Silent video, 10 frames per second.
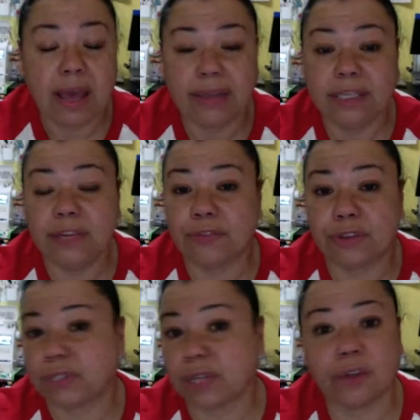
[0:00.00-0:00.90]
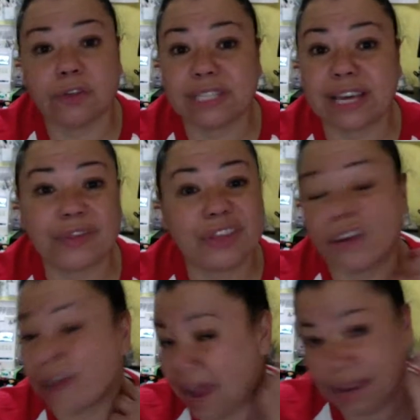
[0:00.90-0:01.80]
If there's others out
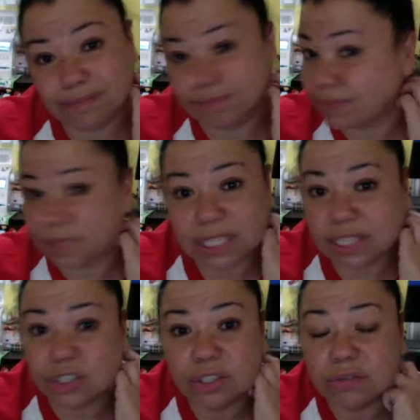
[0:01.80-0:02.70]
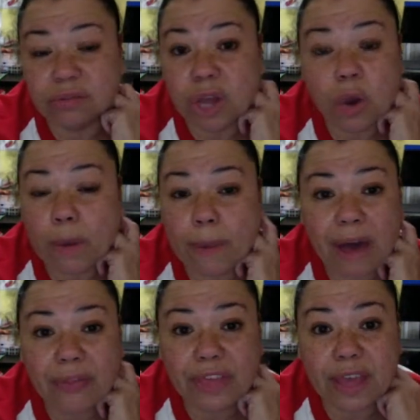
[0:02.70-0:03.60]
there, I didn't know
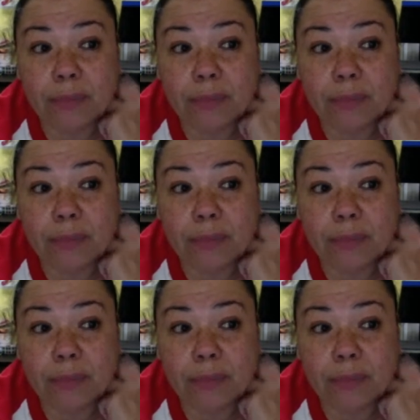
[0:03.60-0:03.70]
about them,